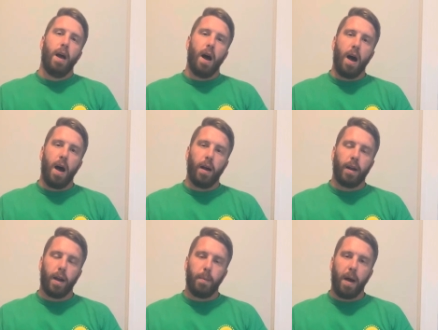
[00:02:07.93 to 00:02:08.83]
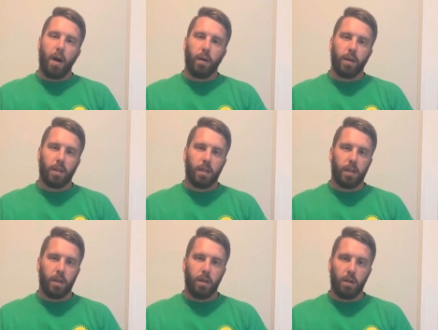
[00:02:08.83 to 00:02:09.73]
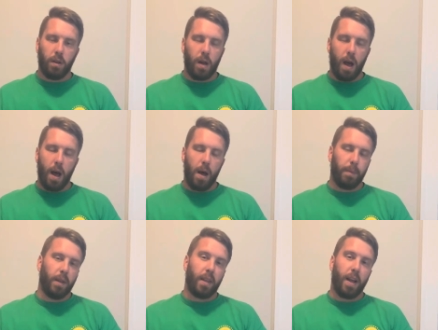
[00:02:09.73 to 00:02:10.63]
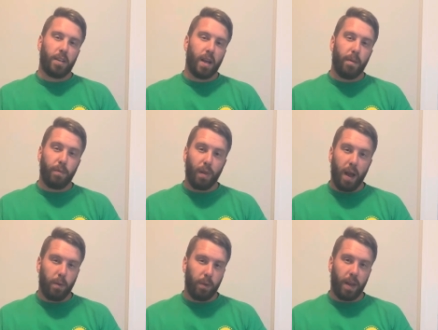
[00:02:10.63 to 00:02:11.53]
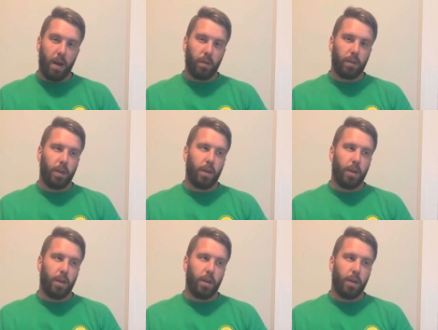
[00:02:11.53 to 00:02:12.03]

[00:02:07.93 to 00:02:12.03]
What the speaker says: kind of power and still get that same flight without,